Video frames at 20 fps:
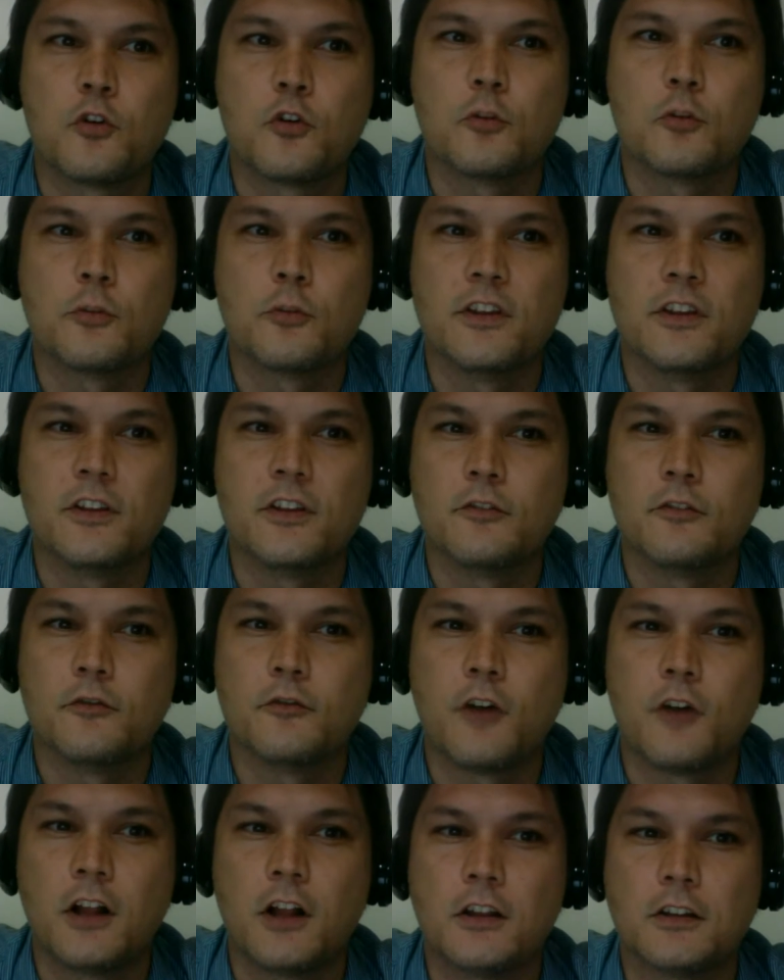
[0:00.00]
or begin to
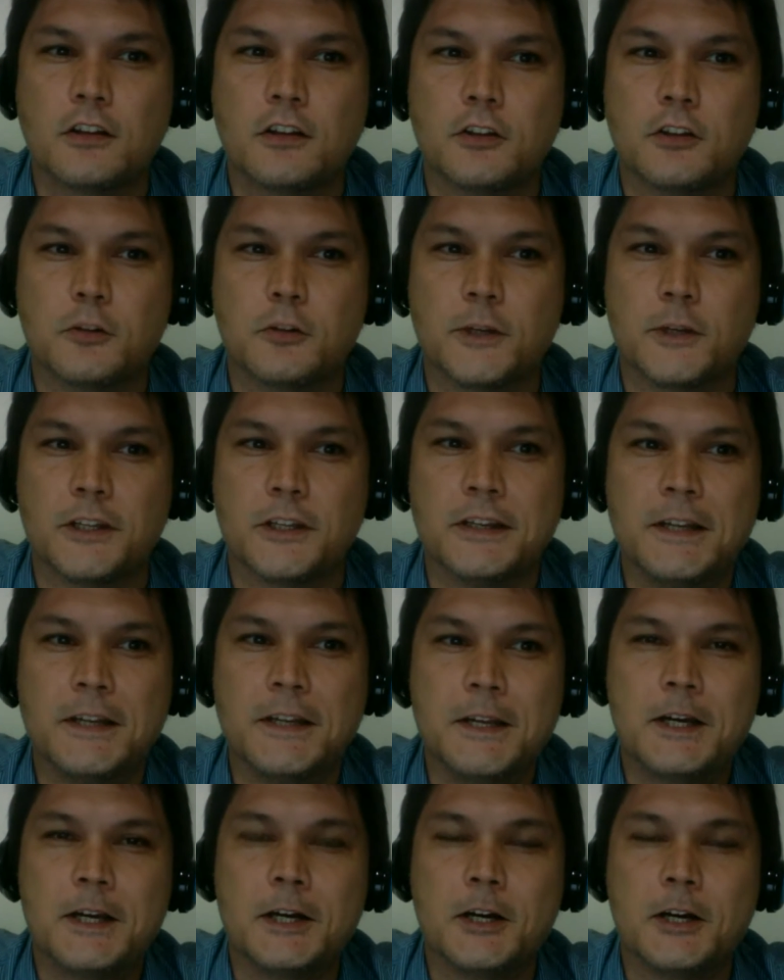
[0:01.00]
fall a little bit
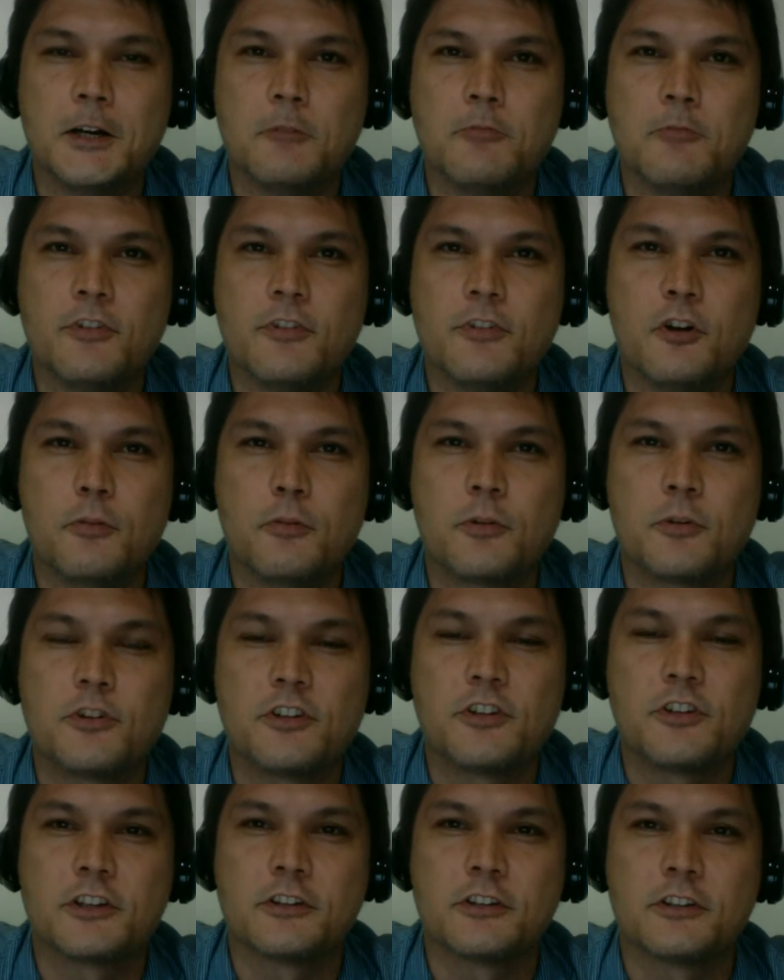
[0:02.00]
with no
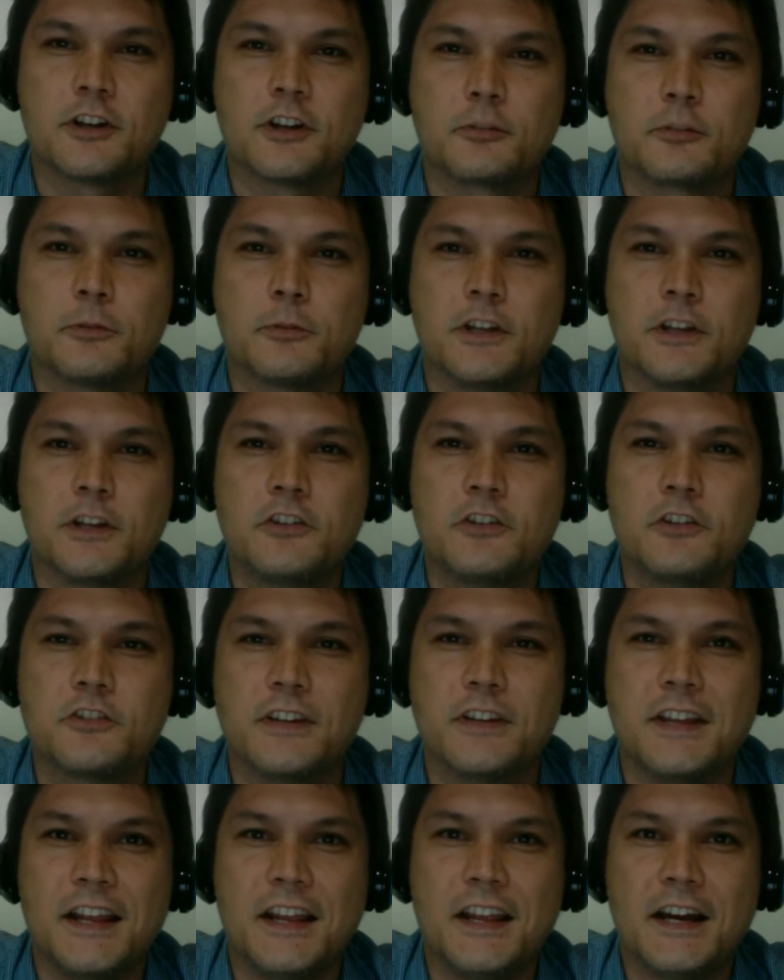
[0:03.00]
particular
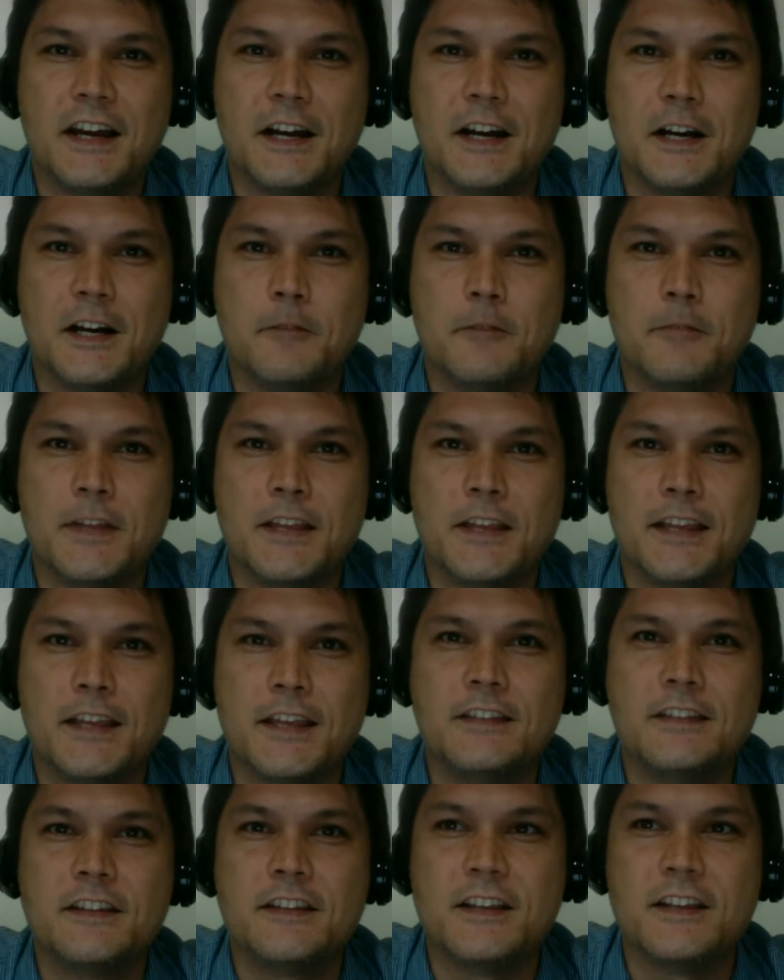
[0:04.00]
explanation,
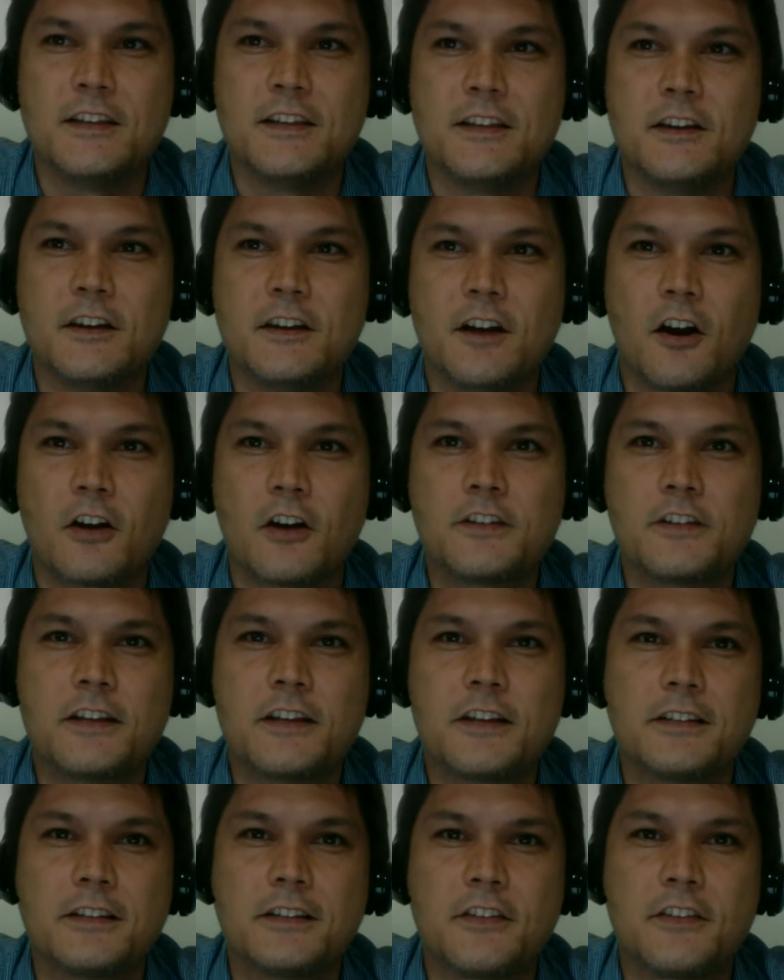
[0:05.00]
our
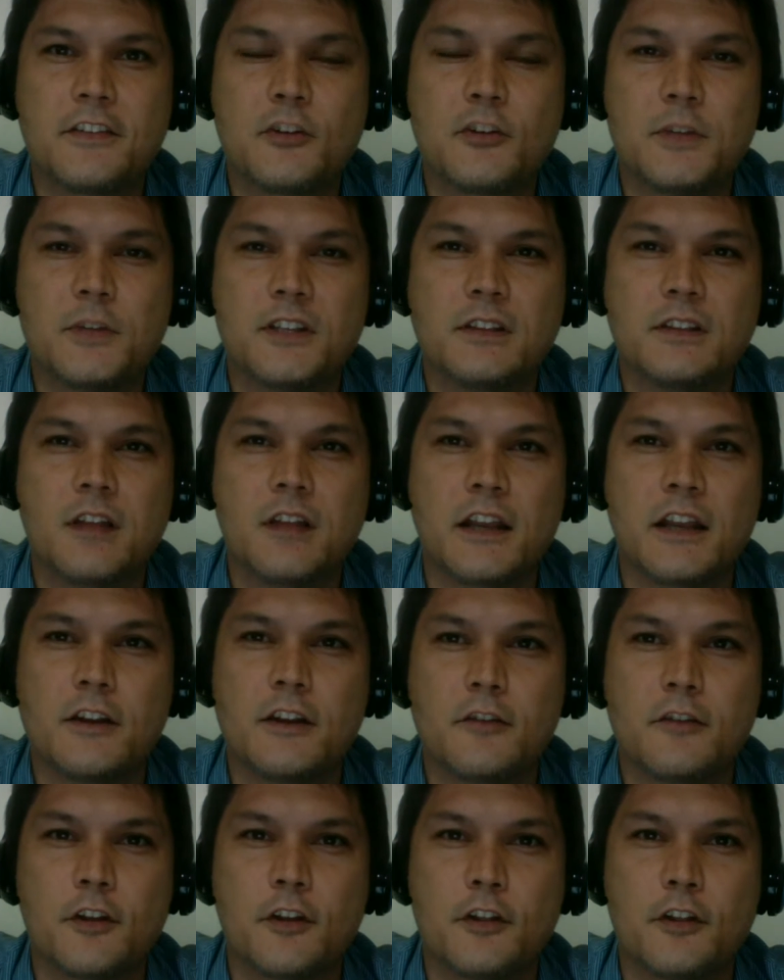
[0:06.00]
data lets them be light
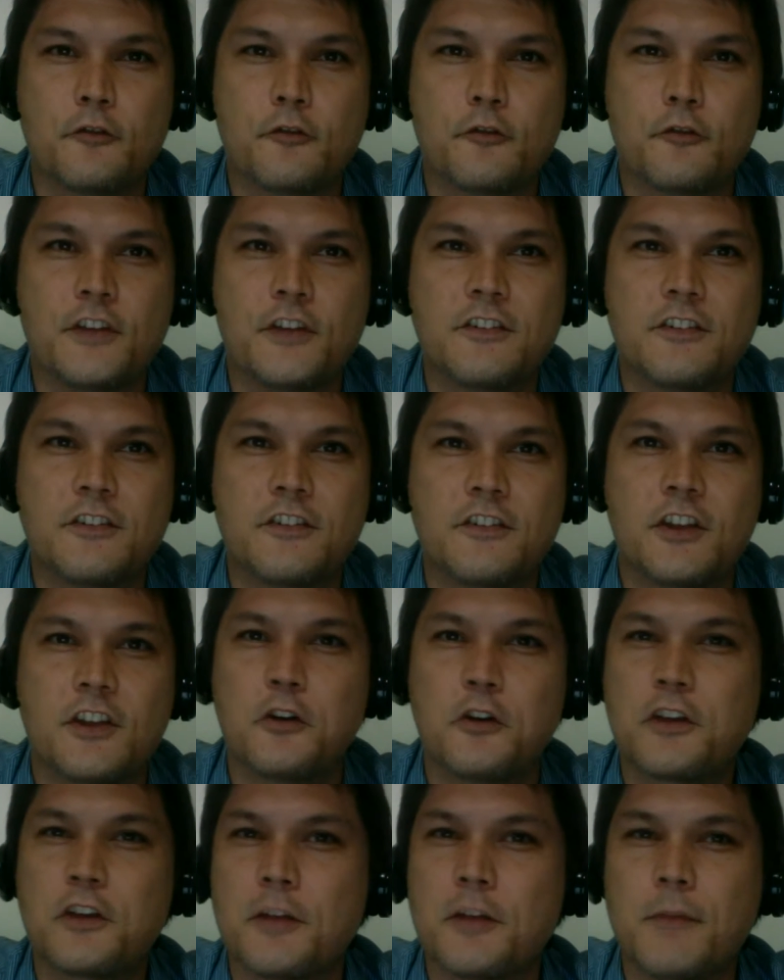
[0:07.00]
enough on their feet to say,
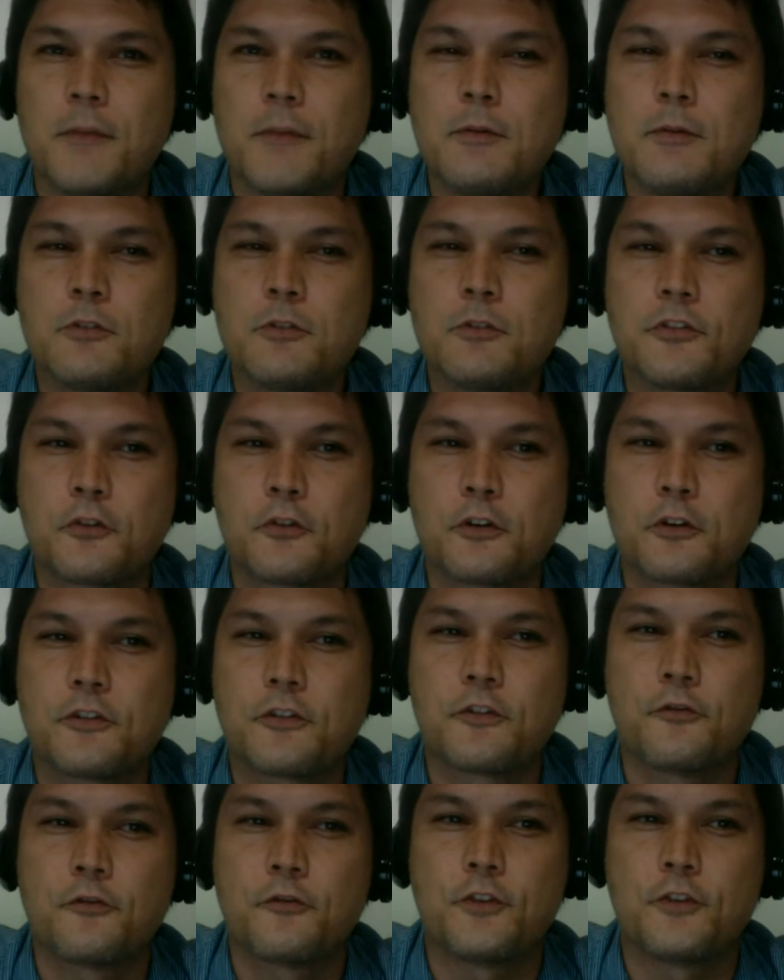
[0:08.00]
okay, maybe we'll
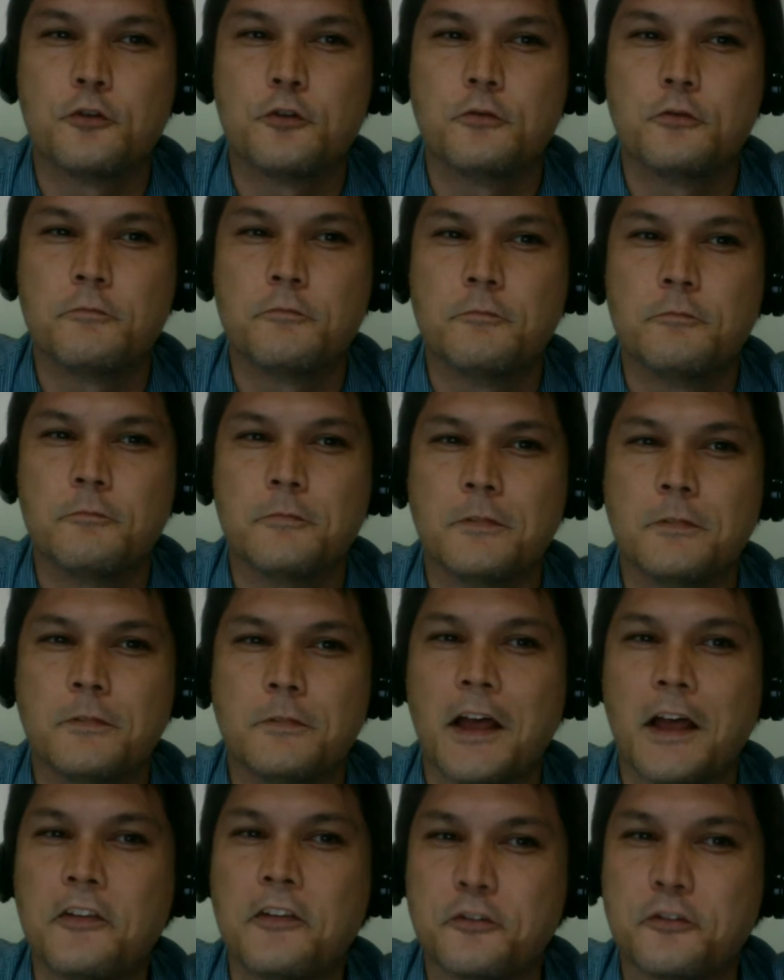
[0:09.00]
source a few
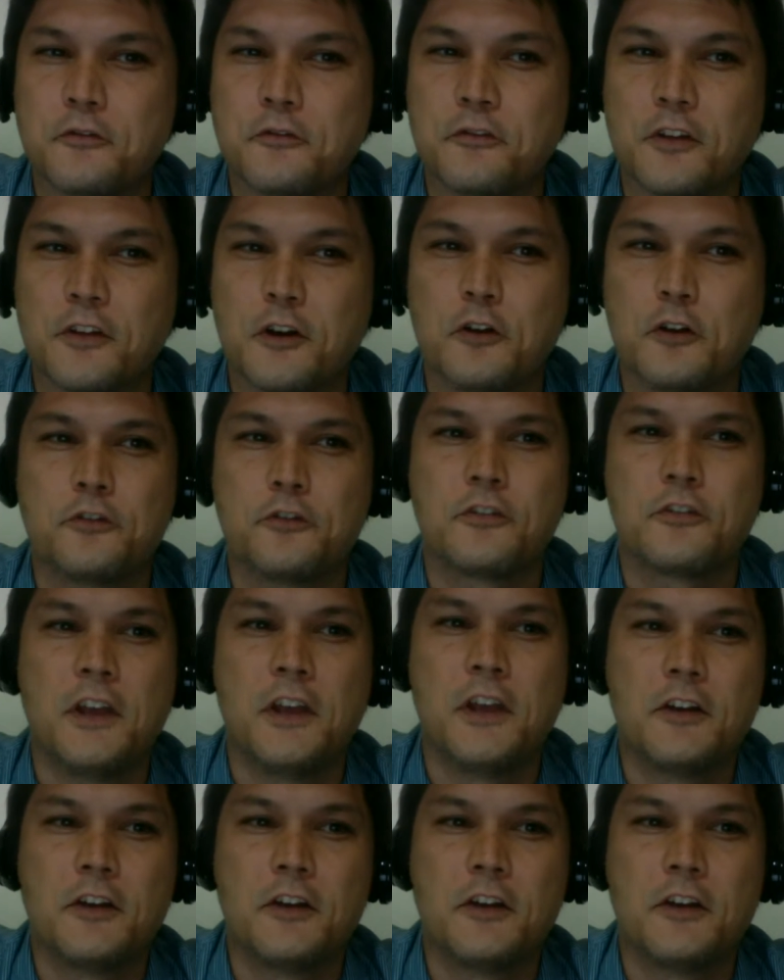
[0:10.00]
less of those.